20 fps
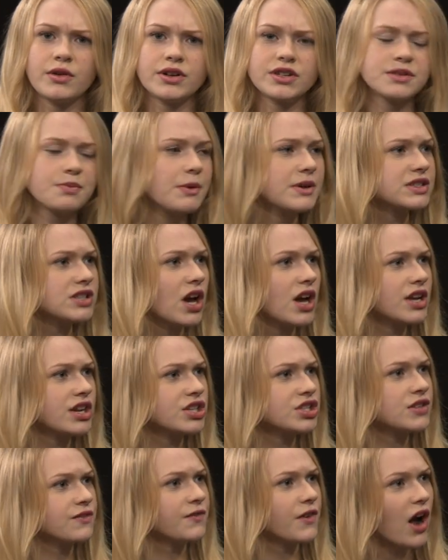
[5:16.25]
you're supposed to
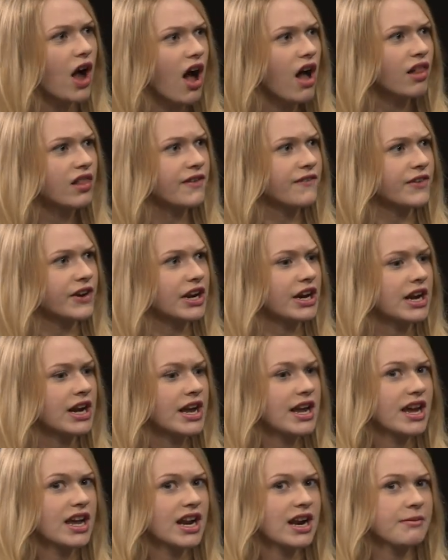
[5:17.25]
audition for Oliver.
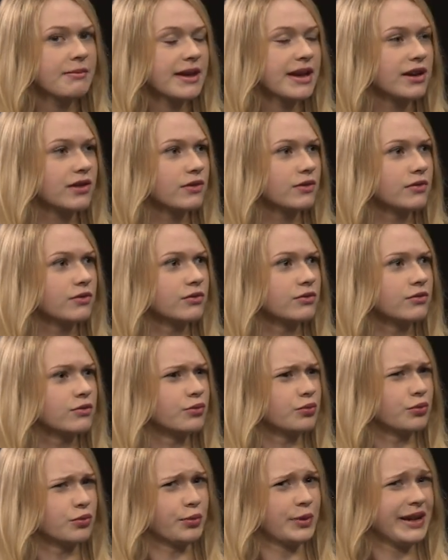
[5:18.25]
And I'm like,
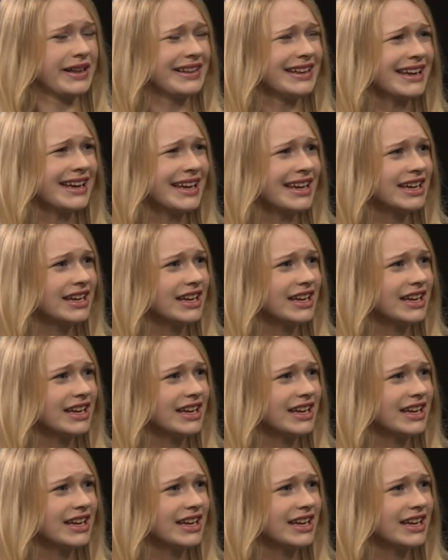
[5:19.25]
really?